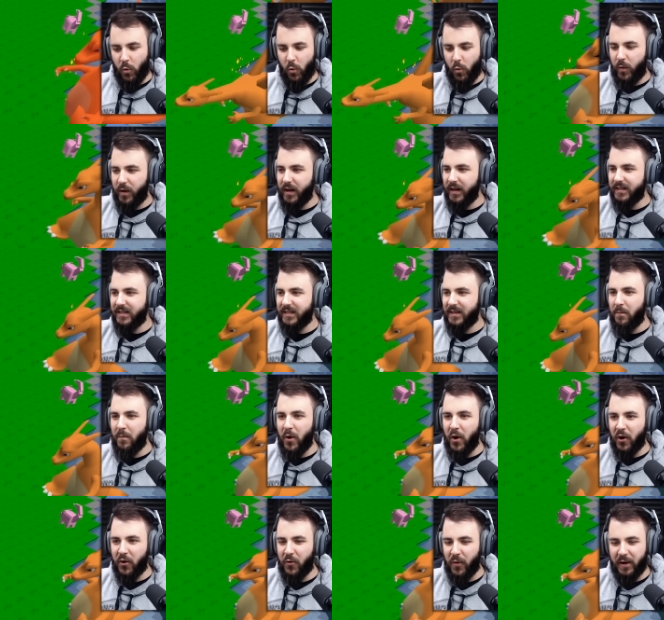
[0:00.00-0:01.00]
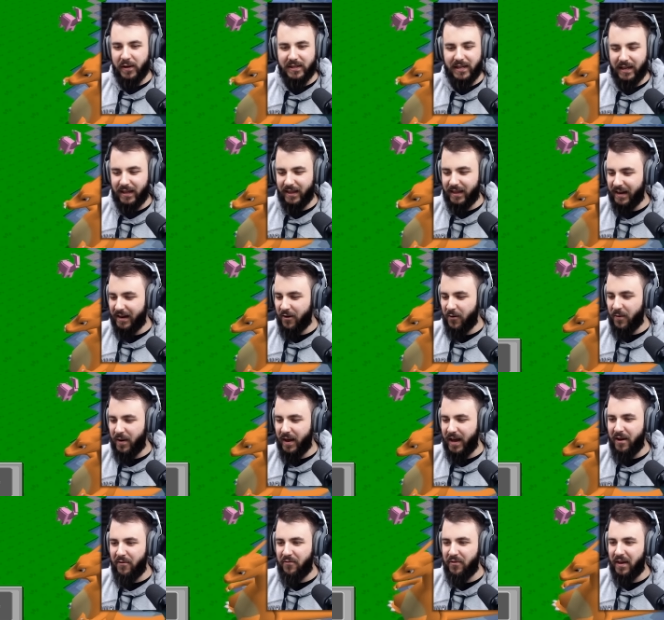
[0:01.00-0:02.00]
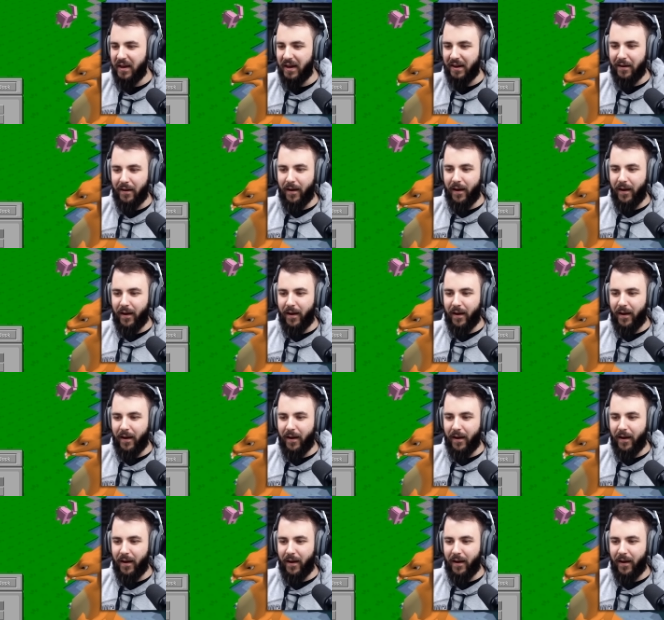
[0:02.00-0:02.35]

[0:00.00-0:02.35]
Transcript: we got some Murkrows here that I don't have yet.